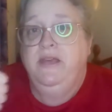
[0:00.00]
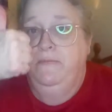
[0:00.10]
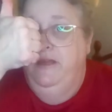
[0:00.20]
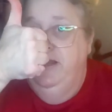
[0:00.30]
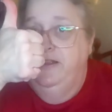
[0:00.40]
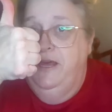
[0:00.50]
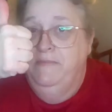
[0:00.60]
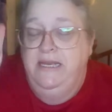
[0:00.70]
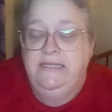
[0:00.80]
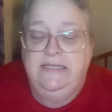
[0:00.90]
Give me the
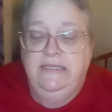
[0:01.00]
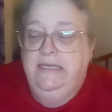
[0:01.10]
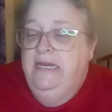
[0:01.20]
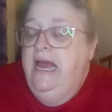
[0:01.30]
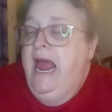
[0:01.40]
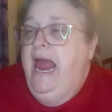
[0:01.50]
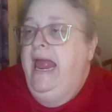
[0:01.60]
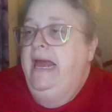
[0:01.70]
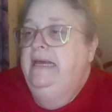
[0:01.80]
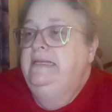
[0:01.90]
thummies,
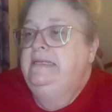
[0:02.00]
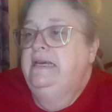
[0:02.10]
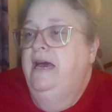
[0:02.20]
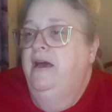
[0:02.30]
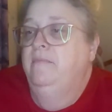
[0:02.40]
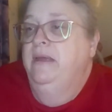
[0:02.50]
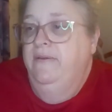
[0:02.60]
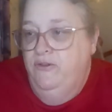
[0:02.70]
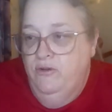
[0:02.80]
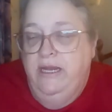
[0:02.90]
and
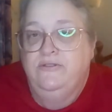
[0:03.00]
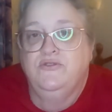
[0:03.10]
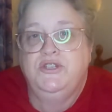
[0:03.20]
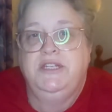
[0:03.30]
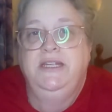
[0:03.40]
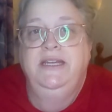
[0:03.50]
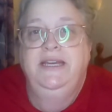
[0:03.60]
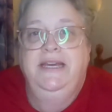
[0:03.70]
if you're interested